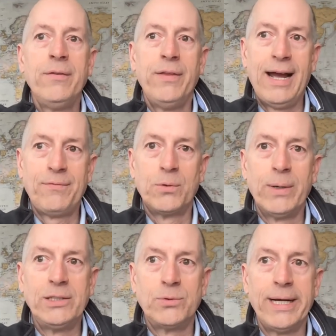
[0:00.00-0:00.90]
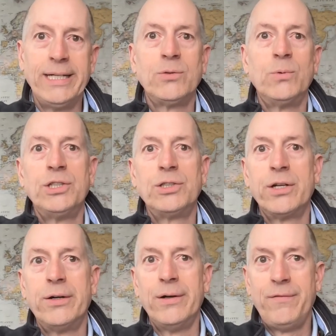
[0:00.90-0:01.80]
They have to raise rates, which is
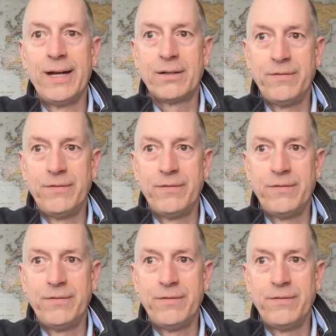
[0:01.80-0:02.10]
going to affect